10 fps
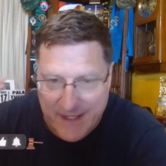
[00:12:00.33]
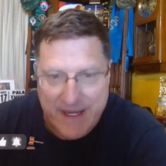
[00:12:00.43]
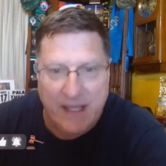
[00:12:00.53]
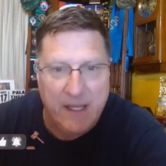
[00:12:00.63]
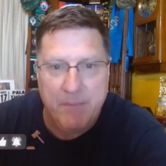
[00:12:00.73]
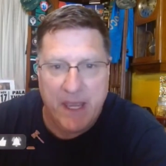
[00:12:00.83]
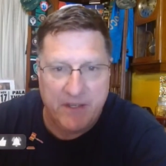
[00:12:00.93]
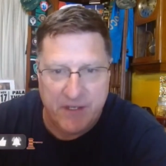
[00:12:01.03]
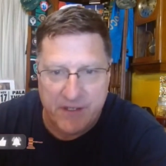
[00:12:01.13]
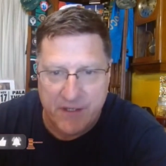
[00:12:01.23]
on a daily
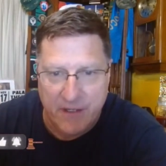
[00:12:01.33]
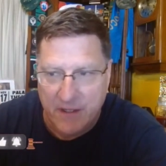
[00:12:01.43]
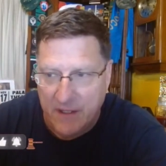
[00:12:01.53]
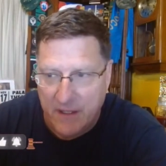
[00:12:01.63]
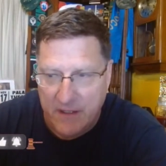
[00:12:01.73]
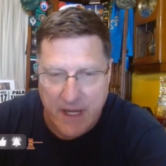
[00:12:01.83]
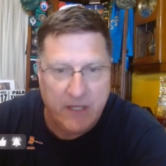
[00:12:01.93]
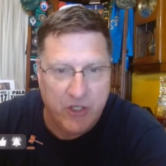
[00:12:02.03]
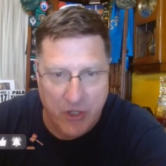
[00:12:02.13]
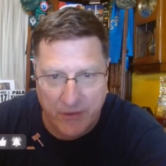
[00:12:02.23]
basis
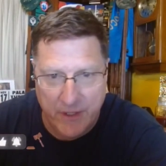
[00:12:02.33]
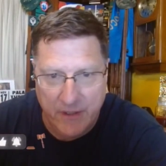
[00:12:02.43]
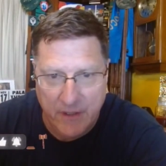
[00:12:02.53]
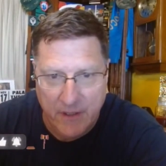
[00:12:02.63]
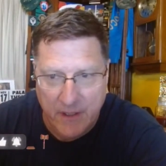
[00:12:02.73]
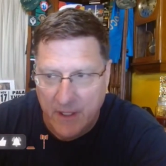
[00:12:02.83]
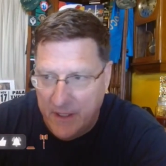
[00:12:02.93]
dead children,